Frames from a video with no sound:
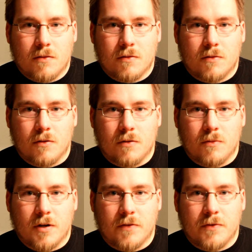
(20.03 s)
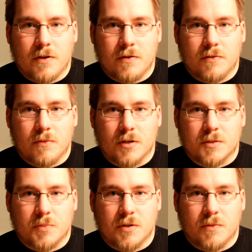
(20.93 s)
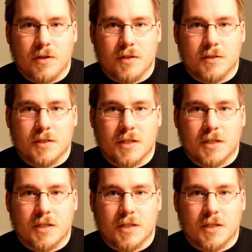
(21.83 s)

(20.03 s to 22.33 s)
So what I've found works pretty well is to